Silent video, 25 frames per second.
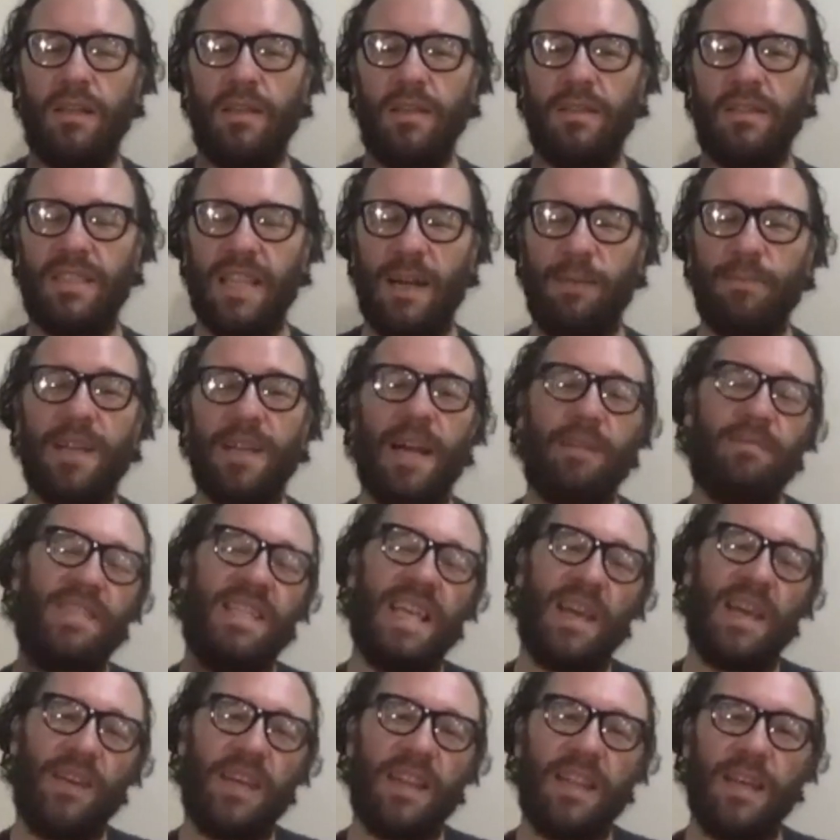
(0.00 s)
sometimes
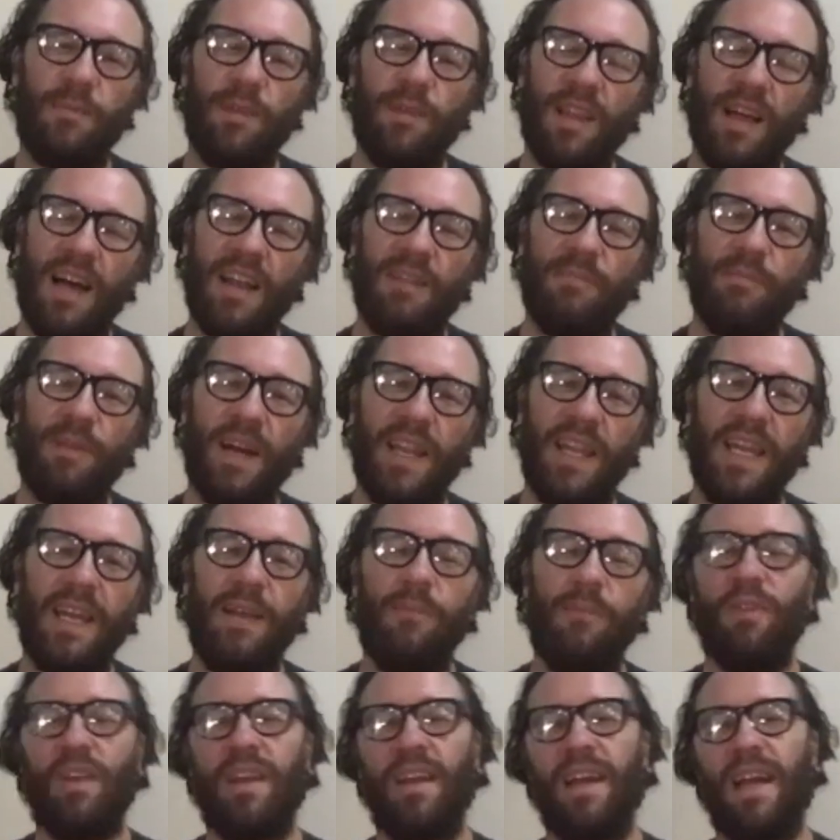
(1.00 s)
giving them a lot of
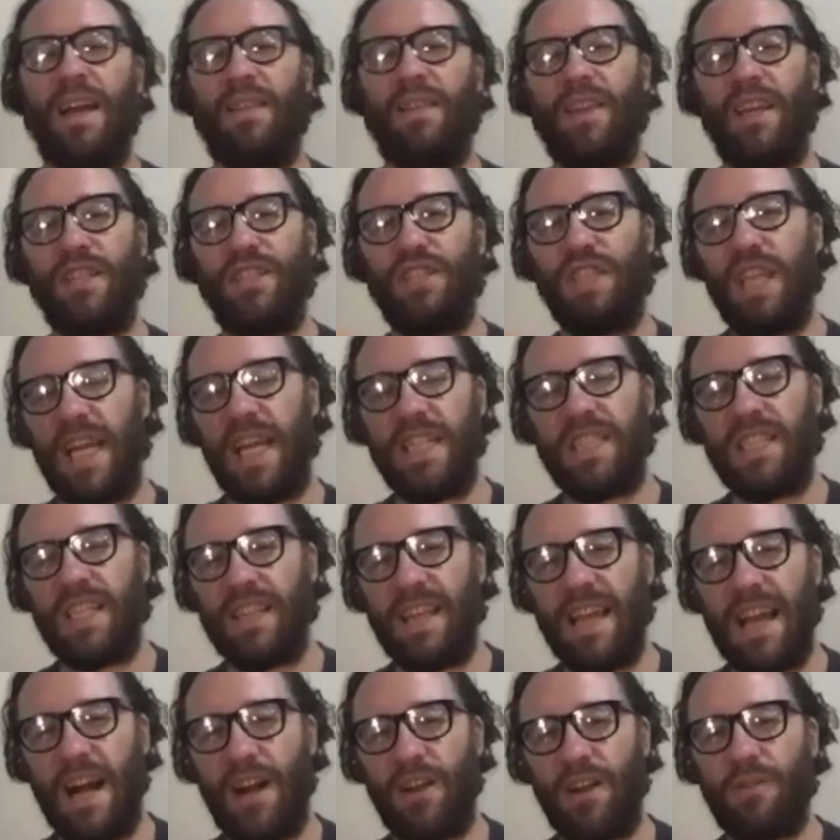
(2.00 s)
money and then changing
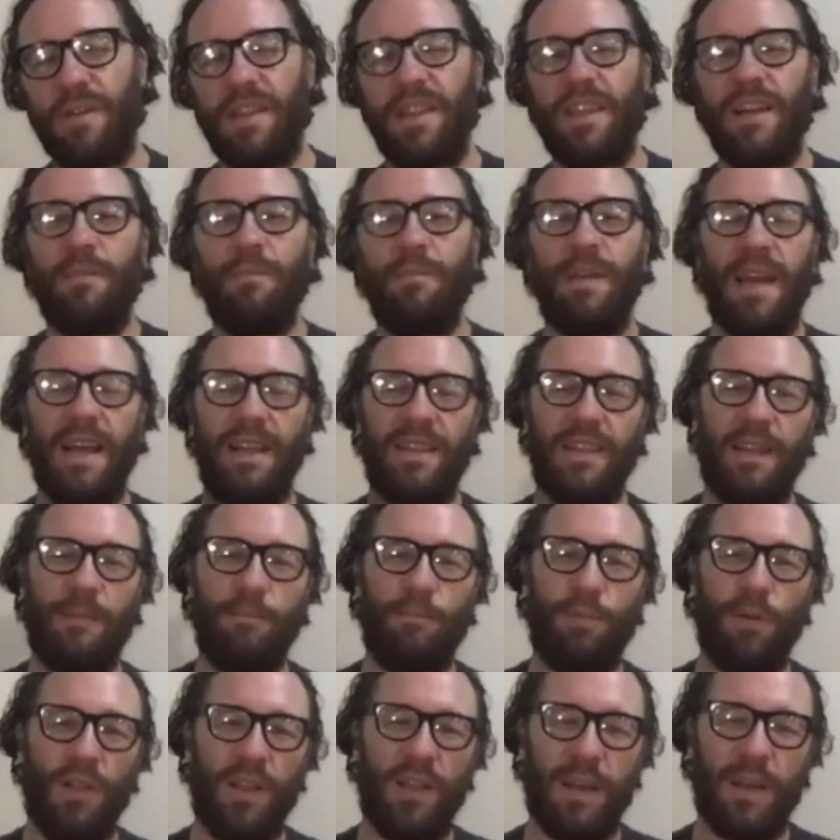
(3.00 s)
the algorithm and then
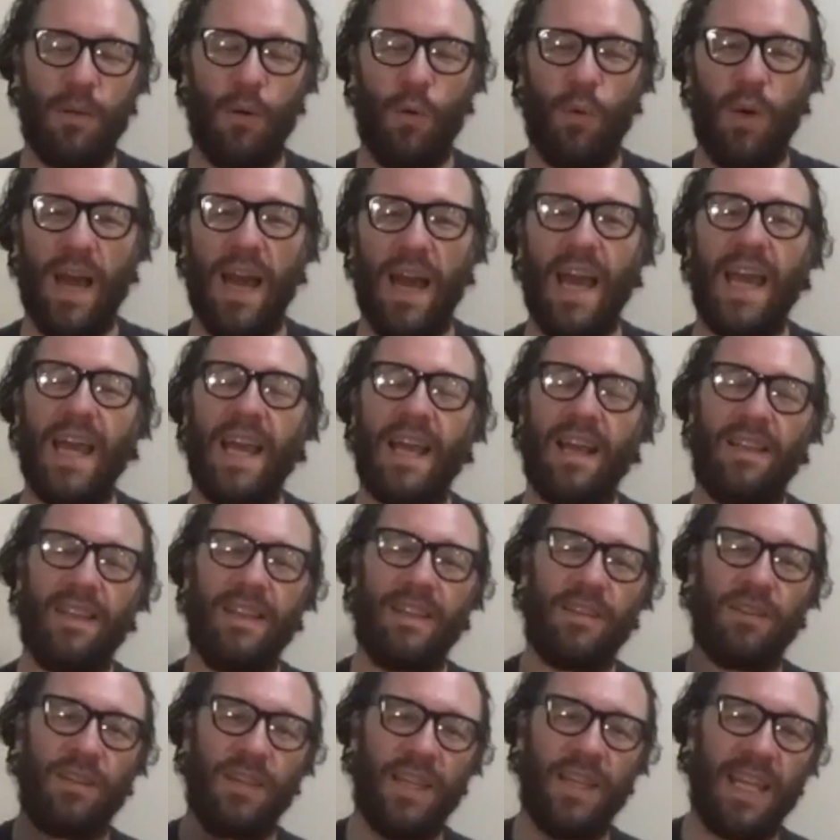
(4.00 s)
pulling away and
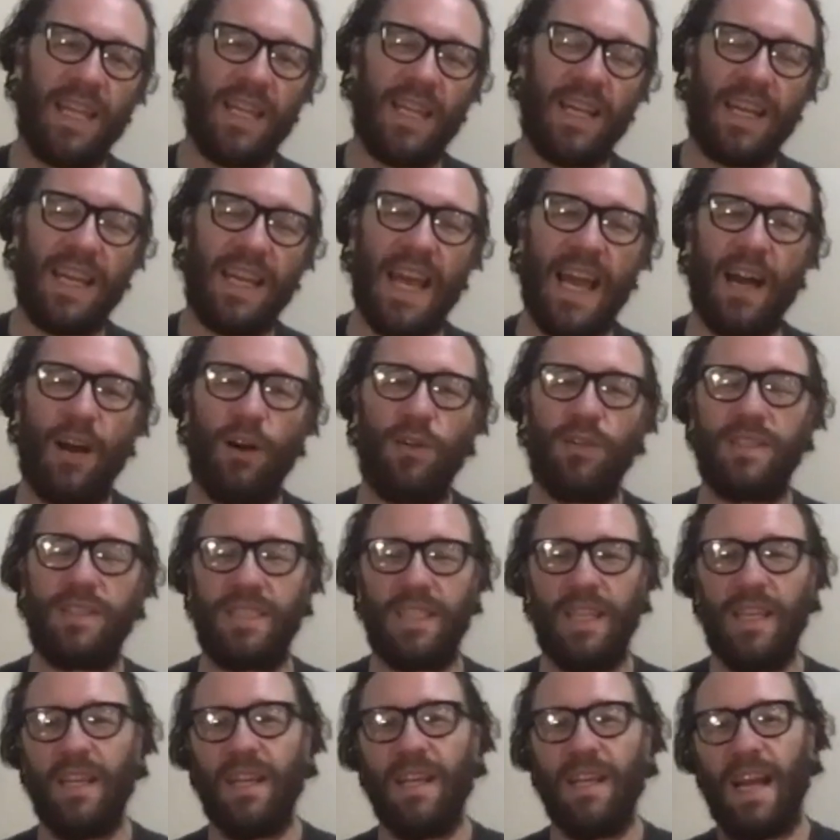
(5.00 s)
then deleting
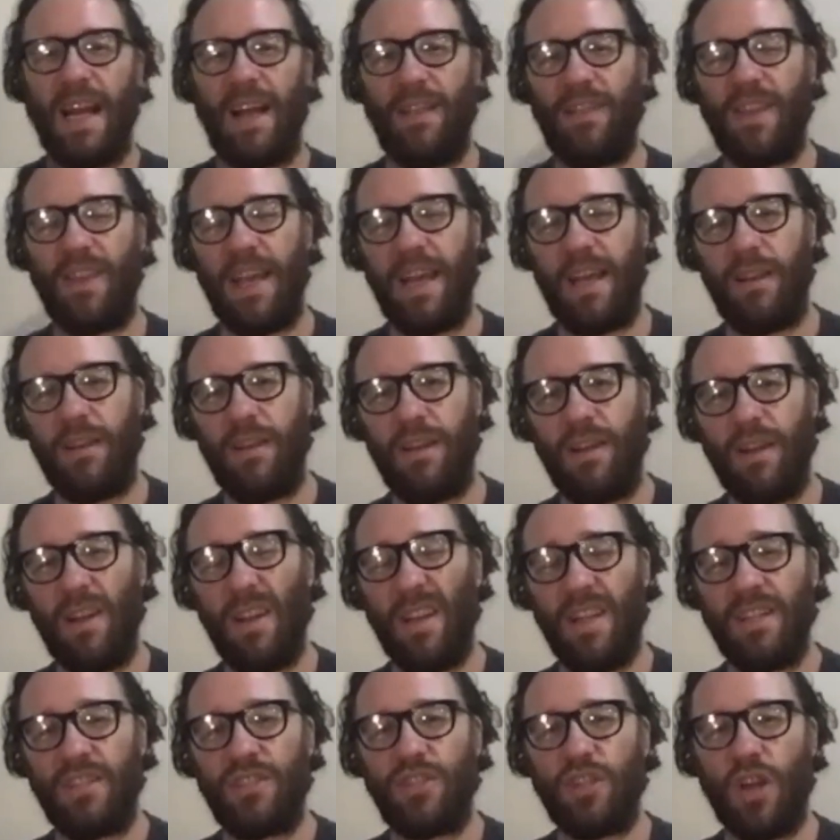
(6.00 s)
accounts and then
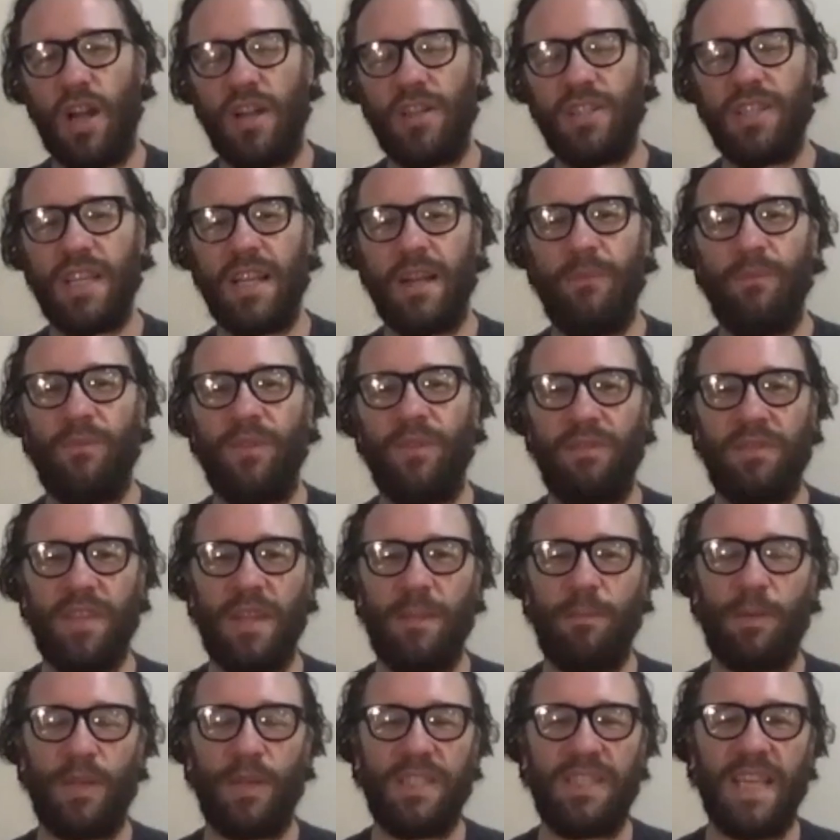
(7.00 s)
charging them
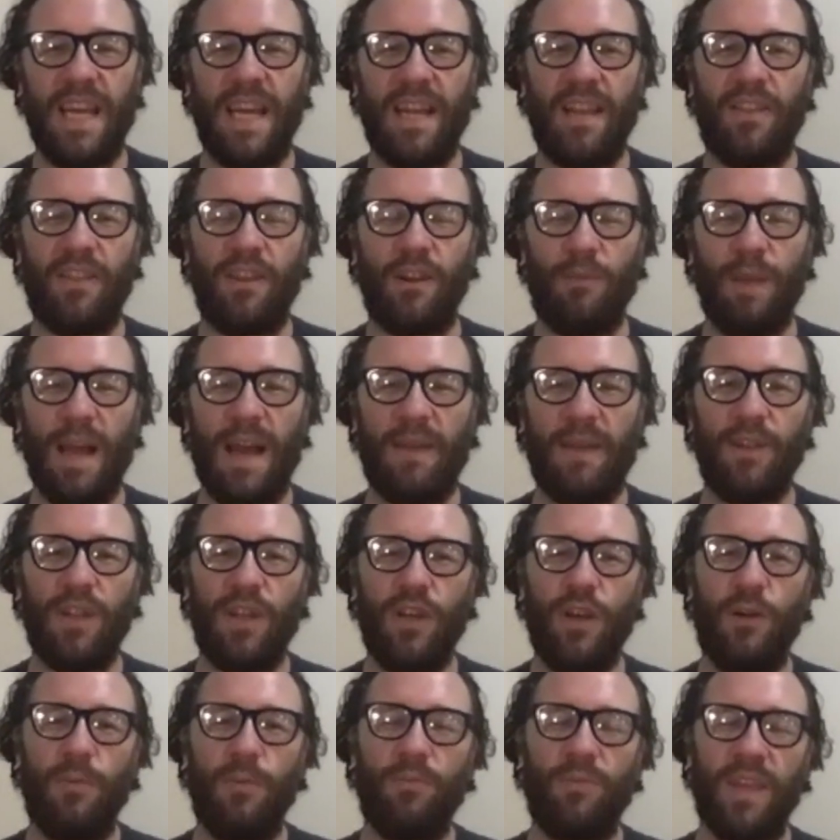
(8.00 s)
50% of their
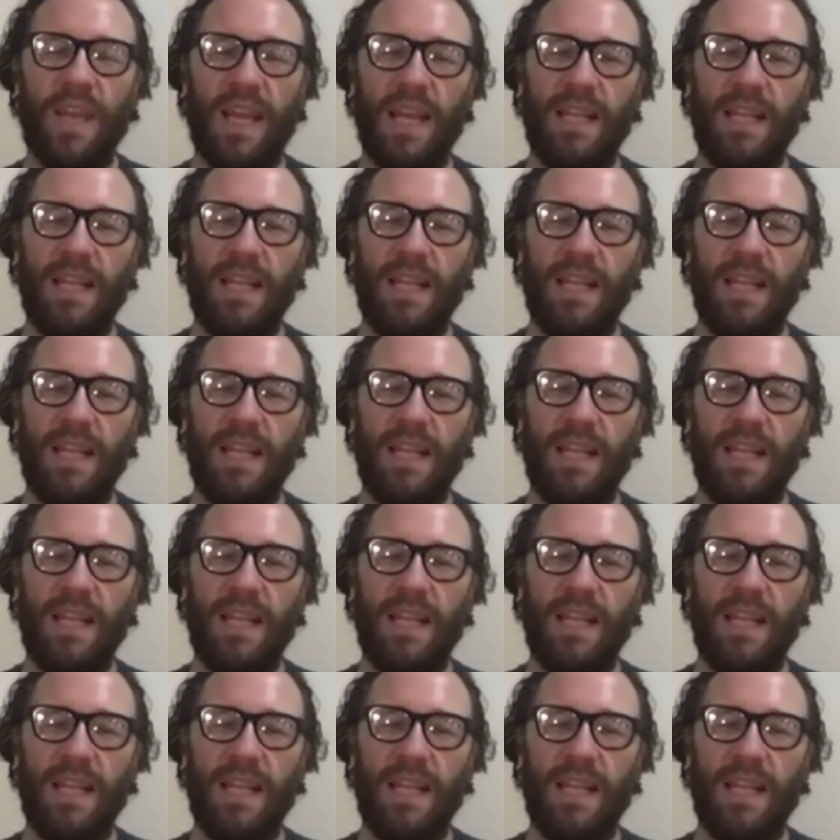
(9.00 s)
revenue.